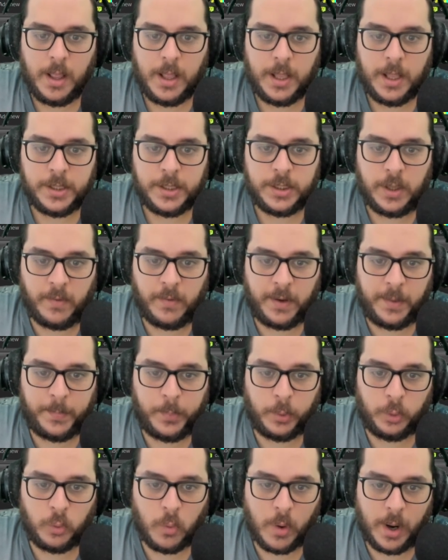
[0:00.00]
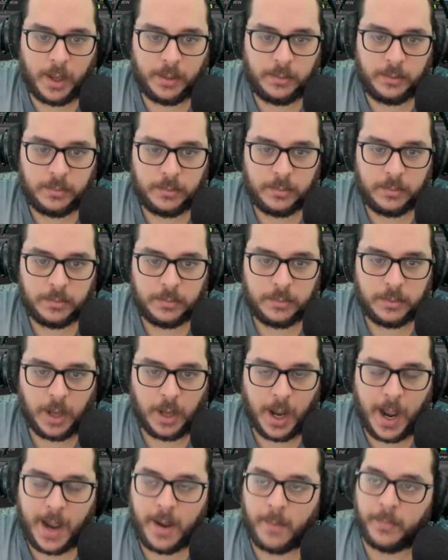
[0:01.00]
So if I put 1,
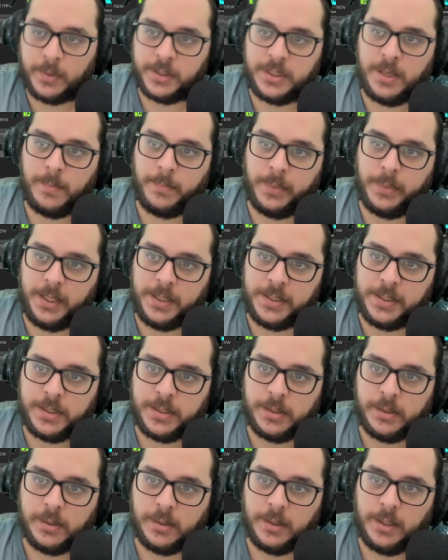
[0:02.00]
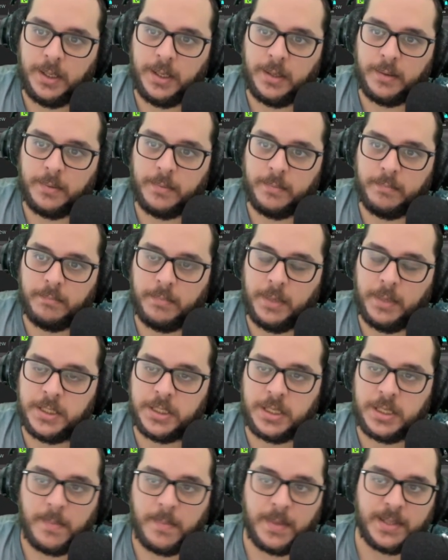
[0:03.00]
I am at the same place. It's the
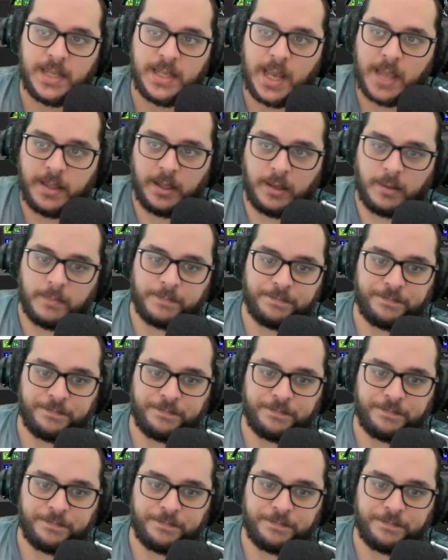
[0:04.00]
same as adding.